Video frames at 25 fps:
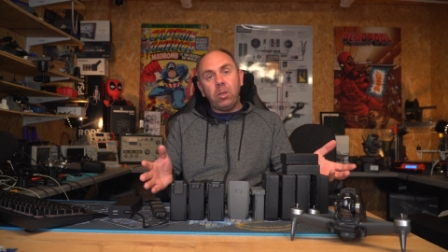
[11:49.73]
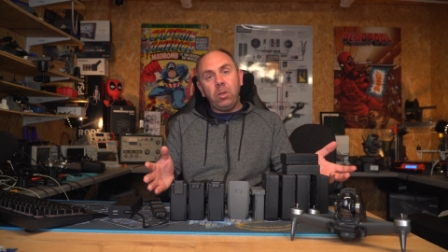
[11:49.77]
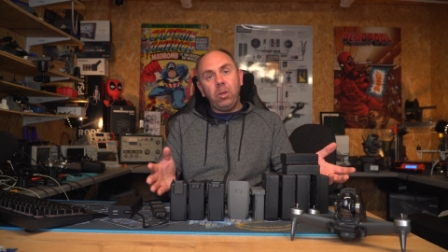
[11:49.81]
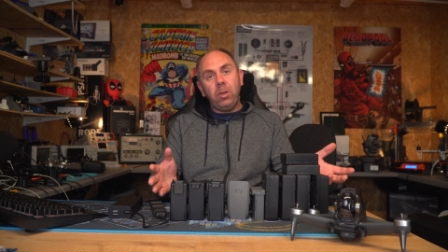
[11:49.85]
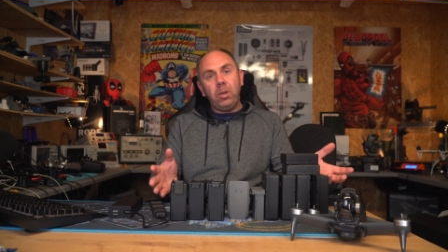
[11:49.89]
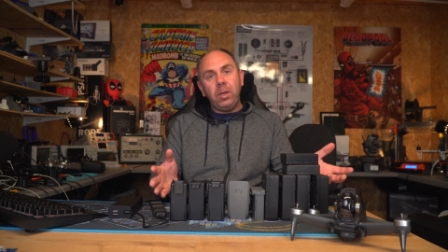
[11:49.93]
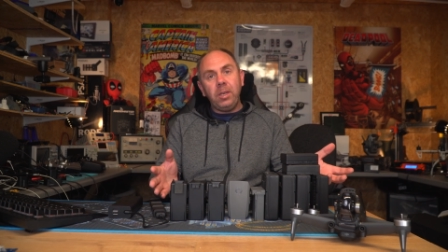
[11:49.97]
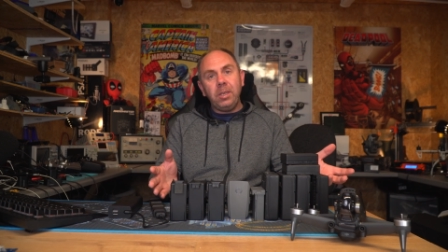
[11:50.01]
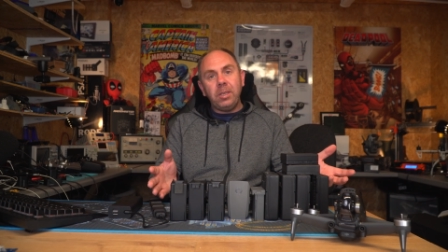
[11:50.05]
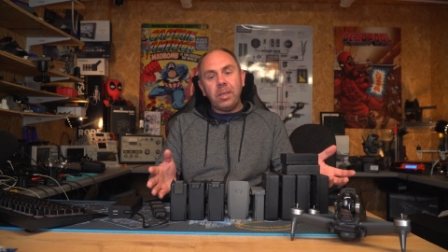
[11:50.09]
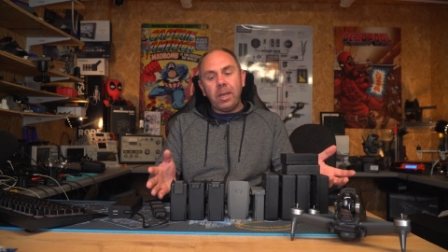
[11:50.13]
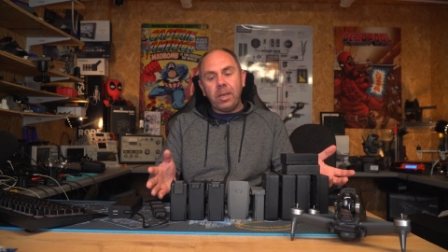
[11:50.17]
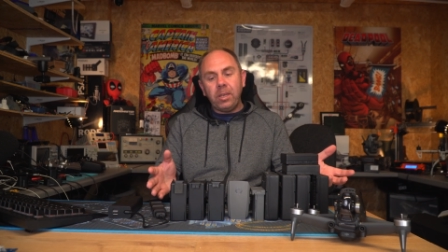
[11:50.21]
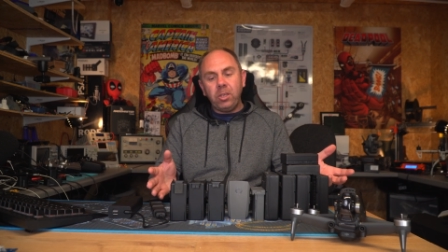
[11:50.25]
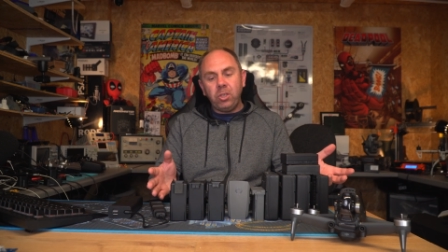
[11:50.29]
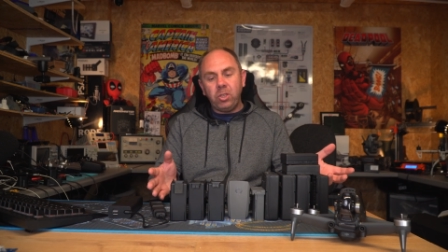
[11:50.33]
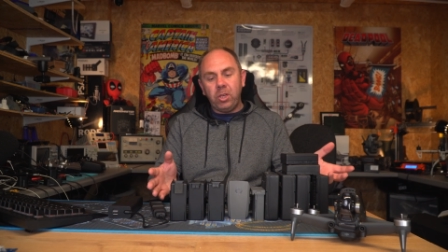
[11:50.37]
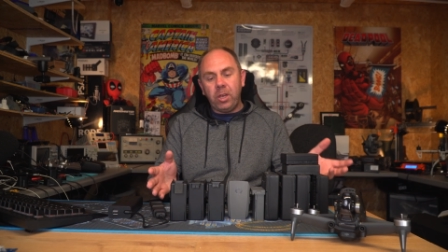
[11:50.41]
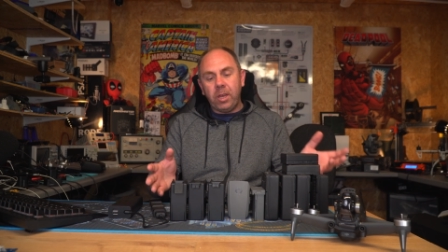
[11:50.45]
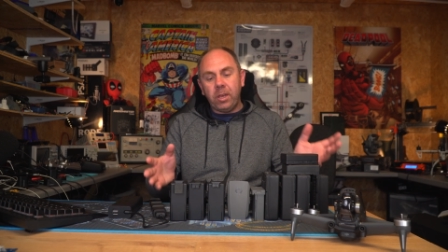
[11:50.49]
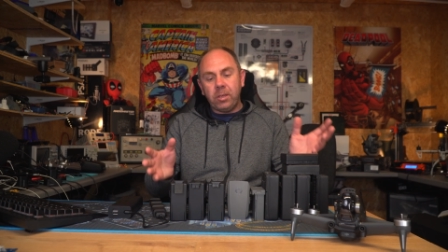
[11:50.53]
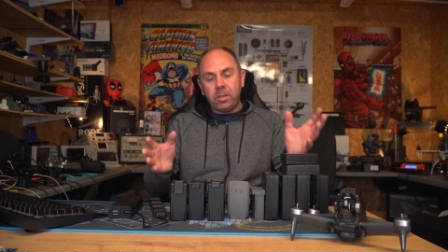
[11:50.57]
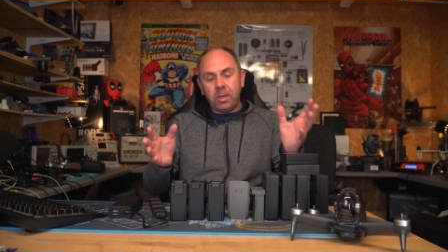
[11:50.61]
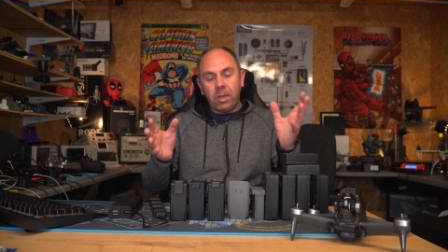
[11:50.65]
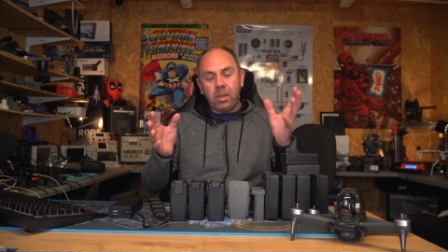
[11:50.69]
early days
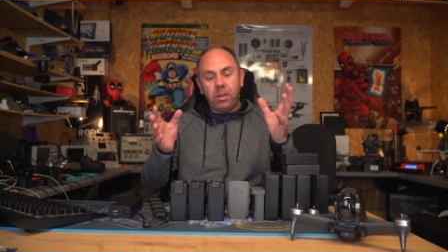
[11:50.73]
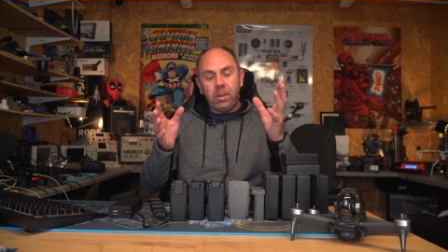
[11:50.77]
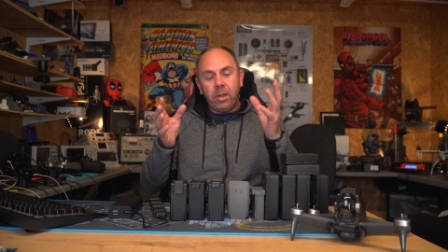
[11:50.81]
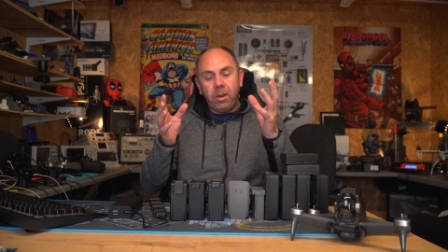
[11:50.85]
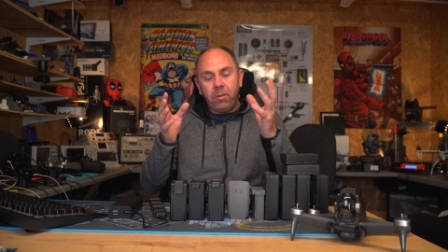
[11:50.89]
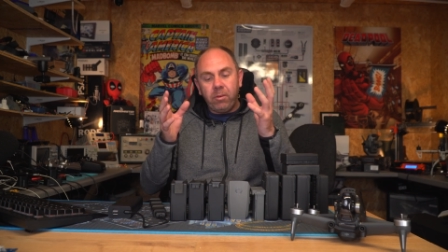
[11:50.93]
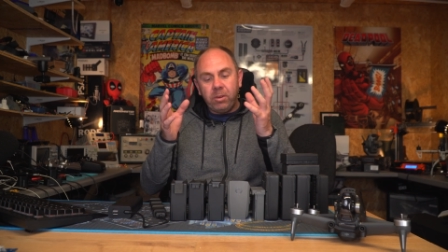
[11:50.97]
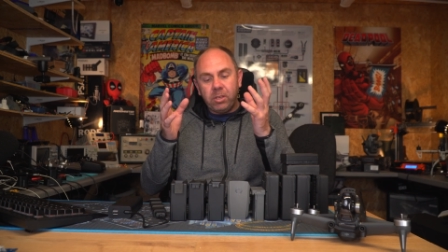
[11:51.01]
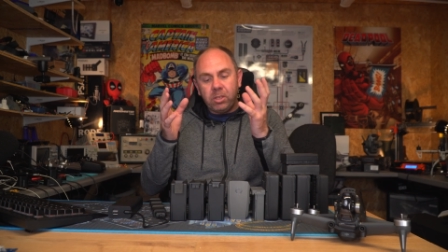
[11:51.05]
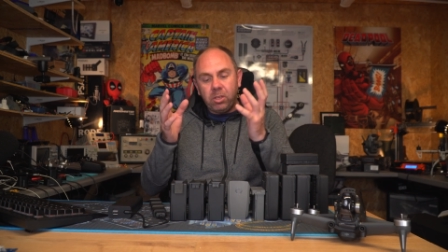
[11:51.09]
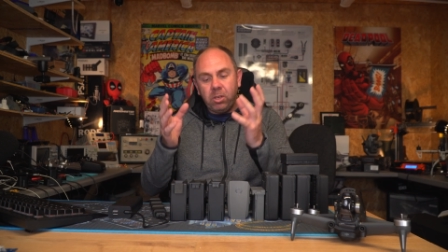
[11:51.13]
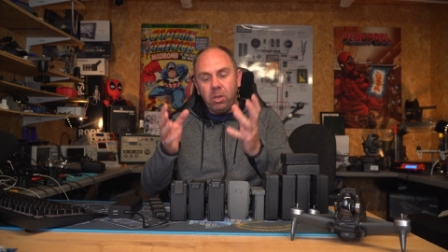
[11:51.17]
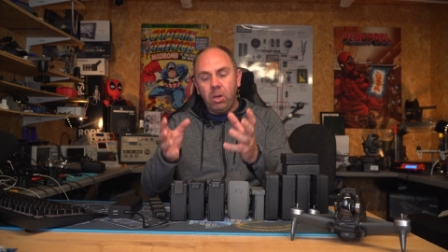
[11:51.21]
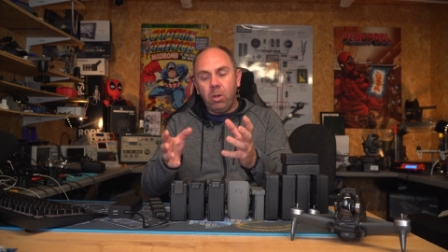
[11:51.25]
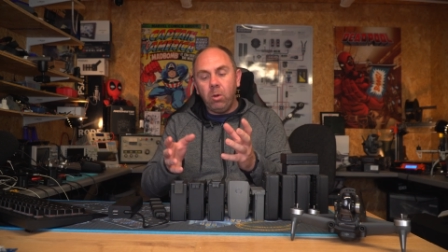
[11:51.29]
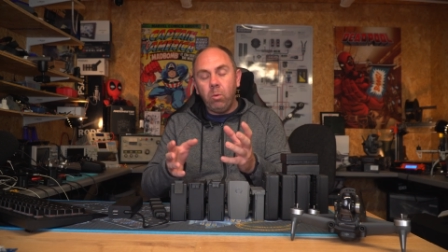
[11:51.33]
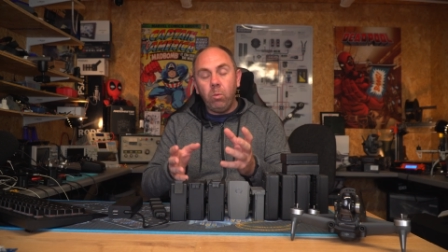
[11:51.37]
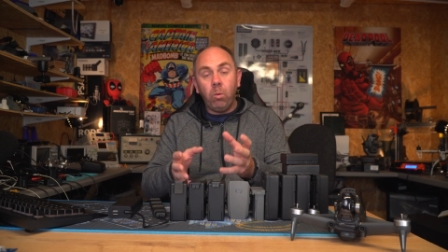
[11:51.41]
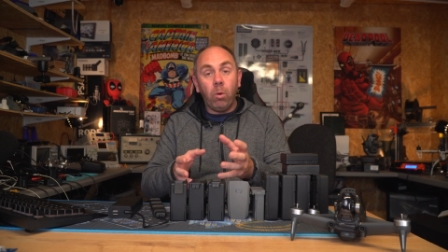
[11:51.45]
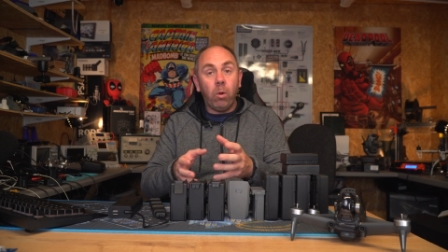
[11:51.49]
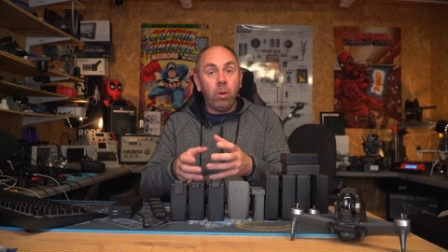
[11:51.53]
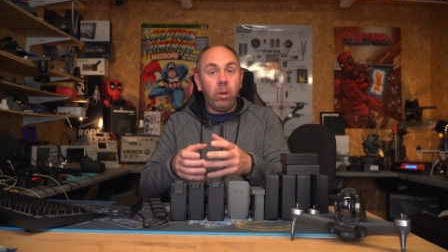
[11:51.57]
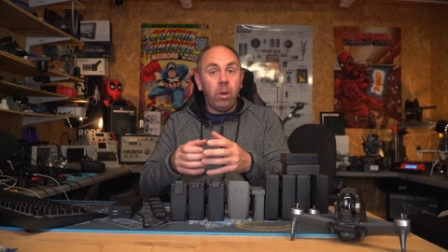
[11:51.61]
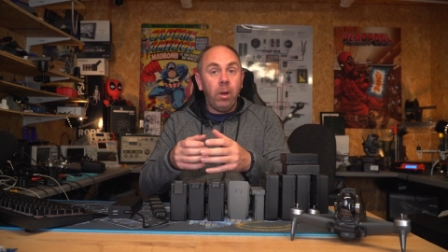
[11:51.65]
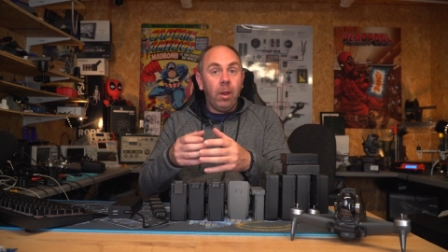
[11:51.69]
yet and there is no
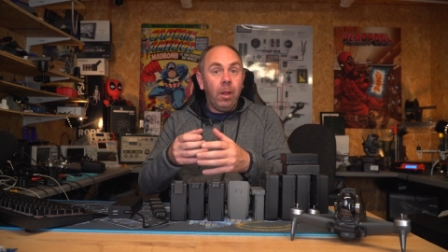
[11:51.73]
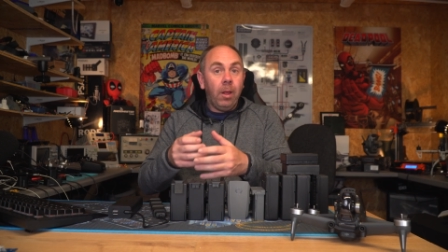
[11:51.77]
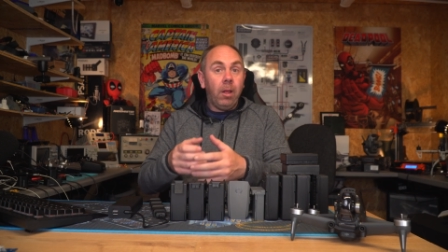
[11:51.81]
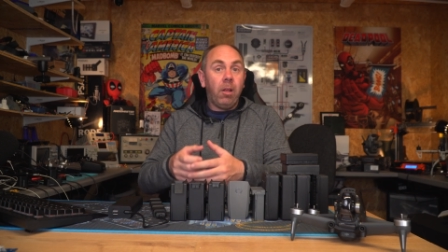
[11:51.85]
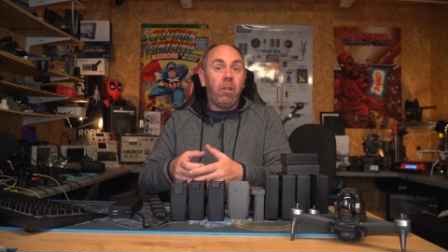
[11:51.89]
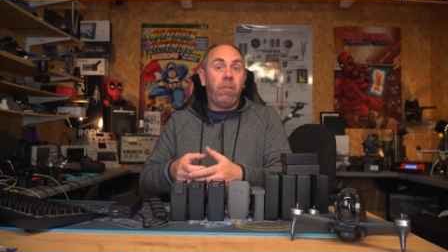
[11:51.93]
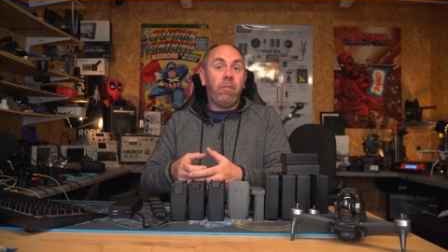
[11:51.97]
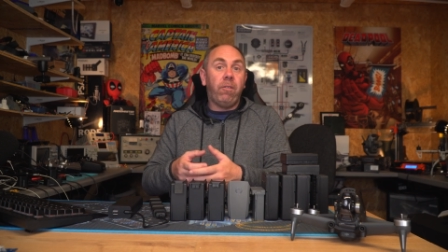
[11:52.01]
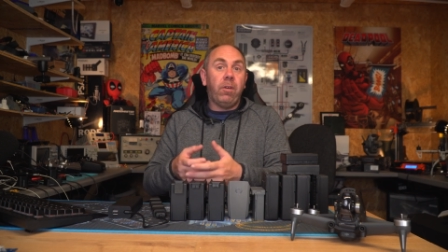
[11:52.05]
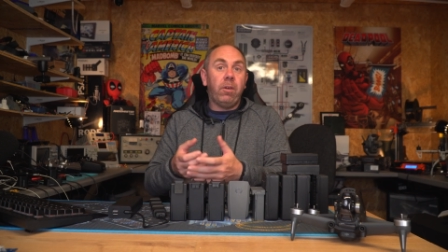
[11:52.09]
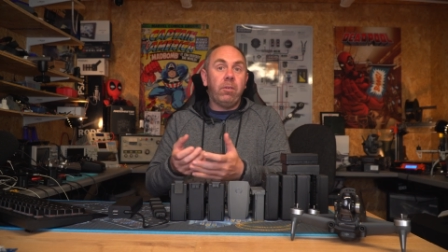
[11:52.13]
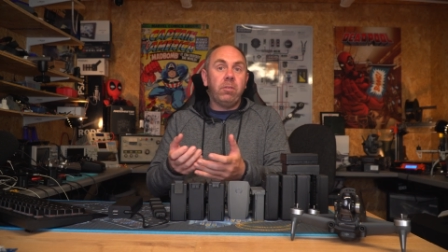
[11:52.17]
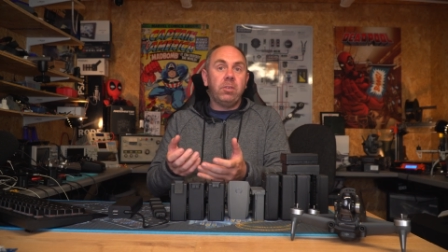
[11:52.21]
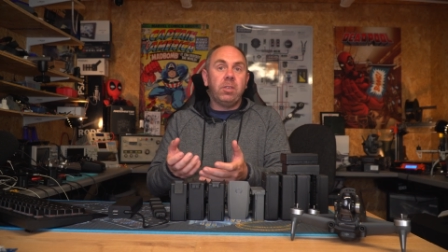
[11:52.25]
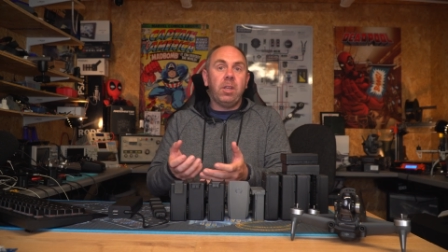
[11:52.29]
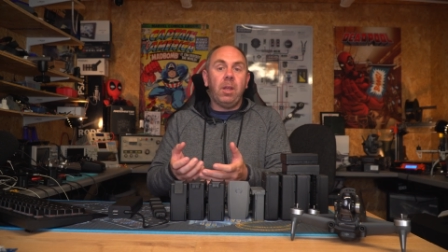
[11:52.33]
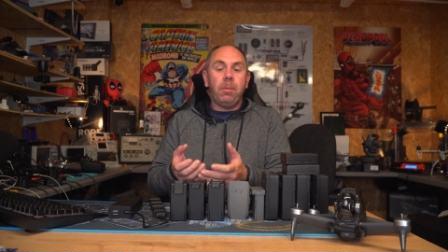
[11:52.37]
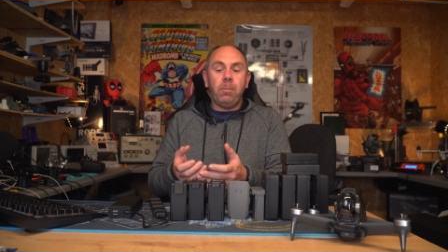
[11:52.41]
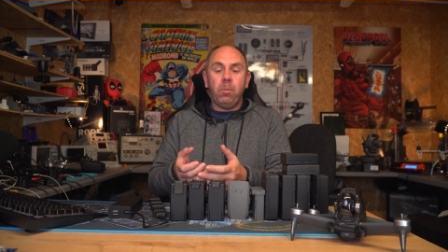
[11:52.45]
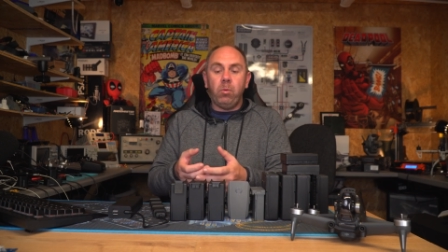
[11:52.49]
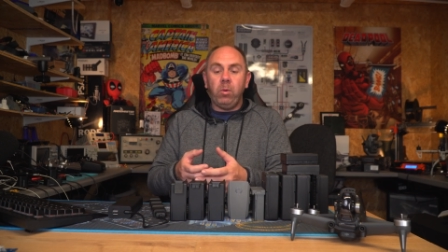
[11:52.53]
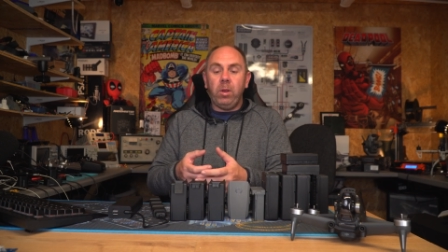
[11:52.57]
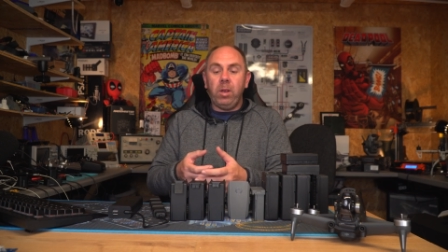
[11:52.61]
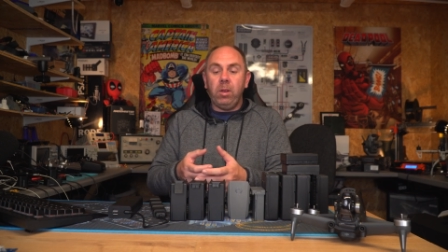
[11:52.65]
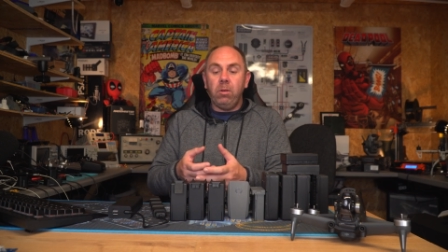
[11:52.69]
one, as far as
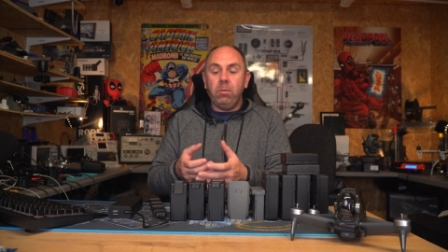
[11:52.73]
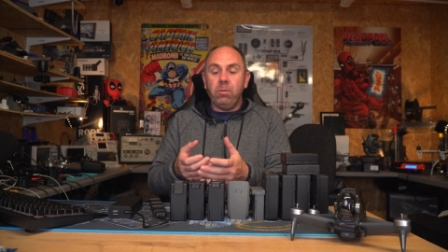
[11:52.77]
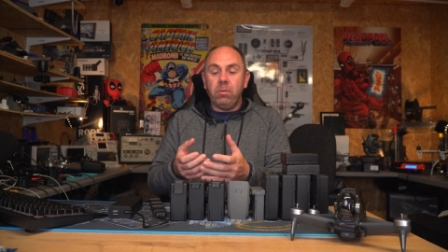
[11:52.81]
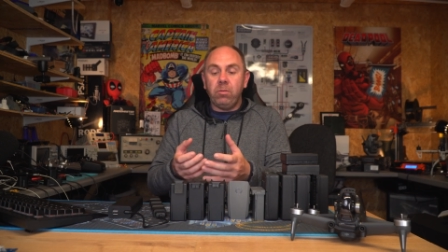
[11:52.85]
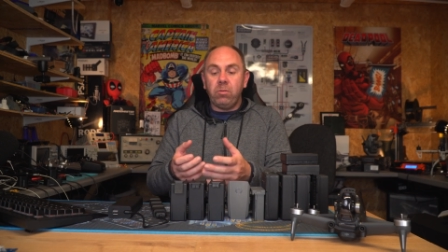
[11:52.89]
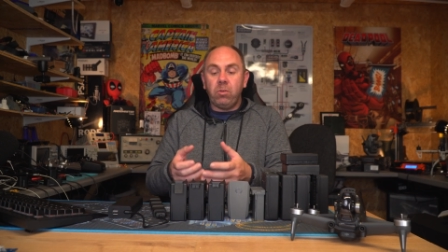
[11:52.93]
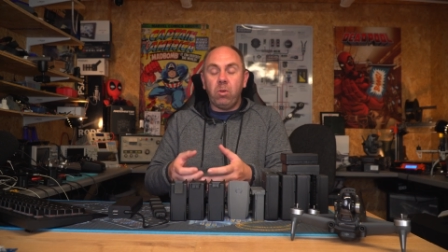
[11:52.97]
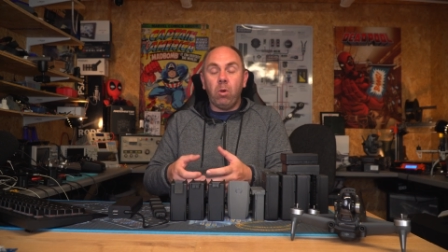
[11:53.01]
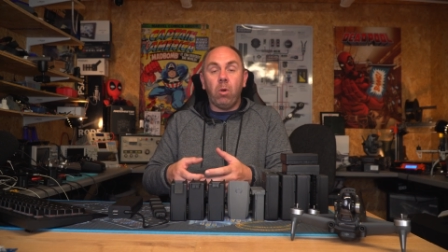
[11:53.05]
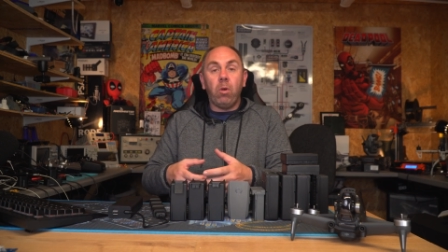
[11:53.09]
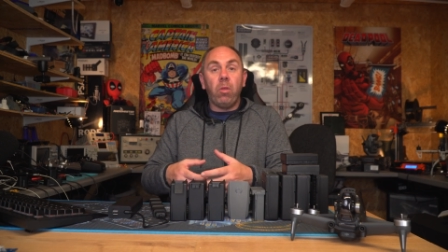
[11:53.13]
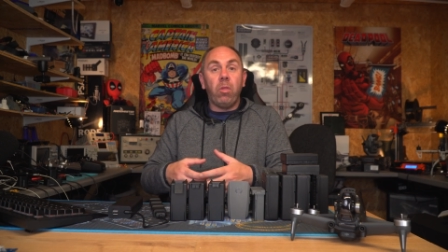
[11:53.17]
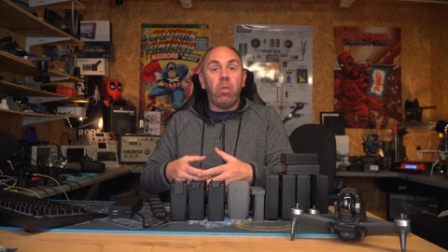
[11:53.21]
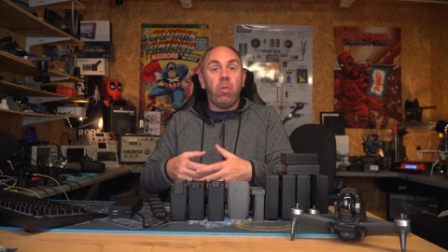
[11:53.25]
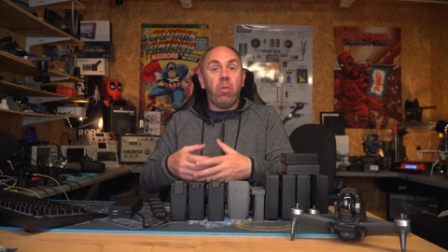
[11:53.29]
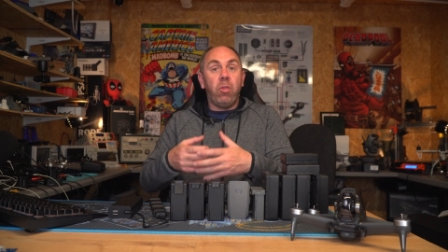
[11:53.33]
I'm aware, who has got